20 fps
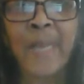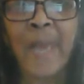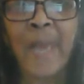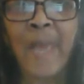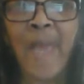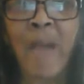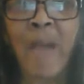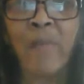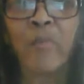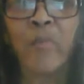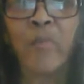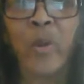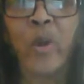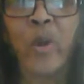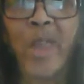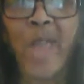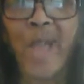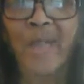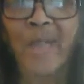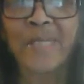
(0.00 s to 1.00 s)
I have more
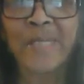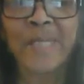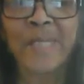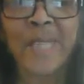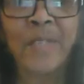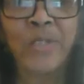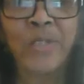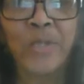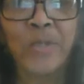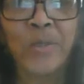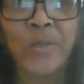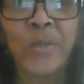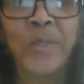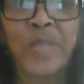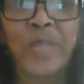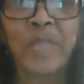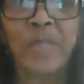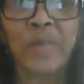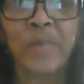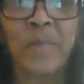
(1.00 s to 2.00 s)
access to
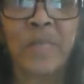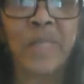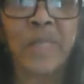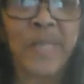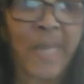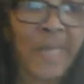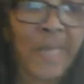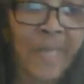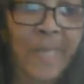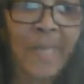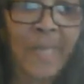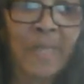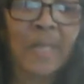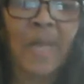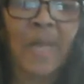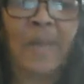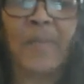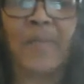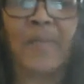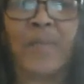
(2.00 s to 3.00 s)
things because I can get a
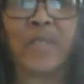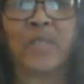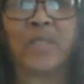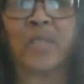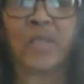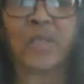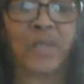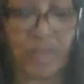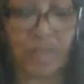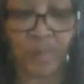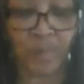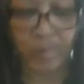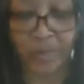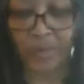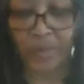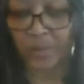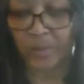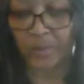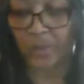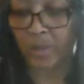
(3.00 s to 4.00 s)
lot of things on the
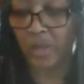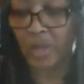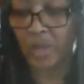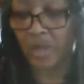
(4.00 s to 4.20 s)
computer.